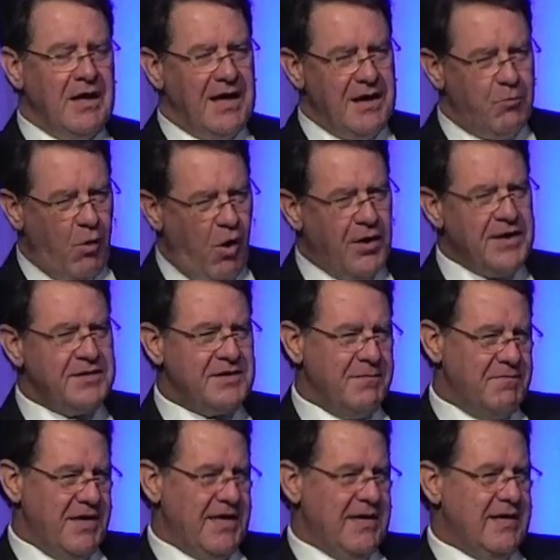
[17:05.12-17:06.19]
He wanted to
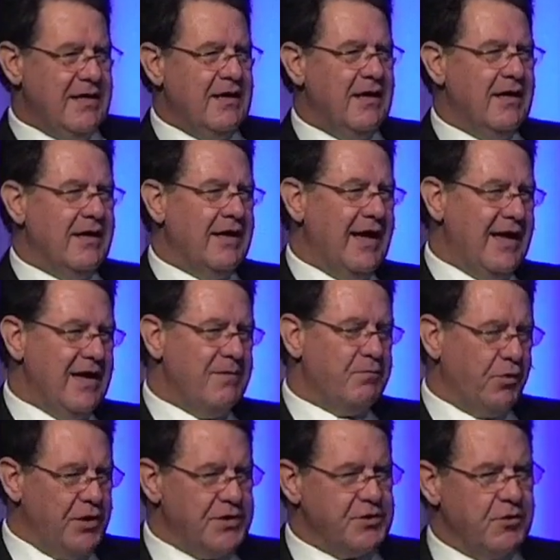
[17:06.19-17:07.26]
be a
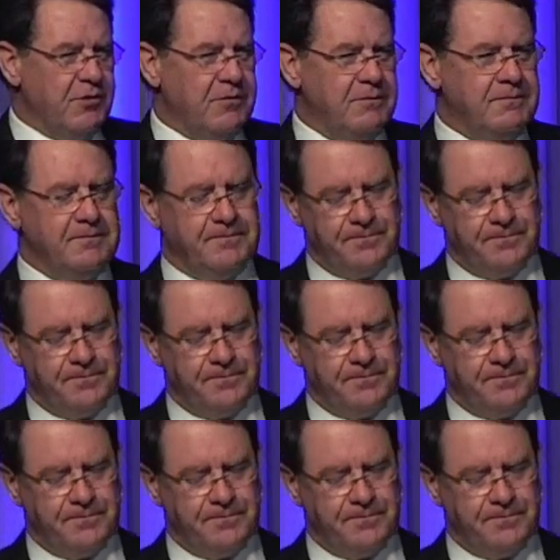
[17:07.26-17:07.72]
preacher.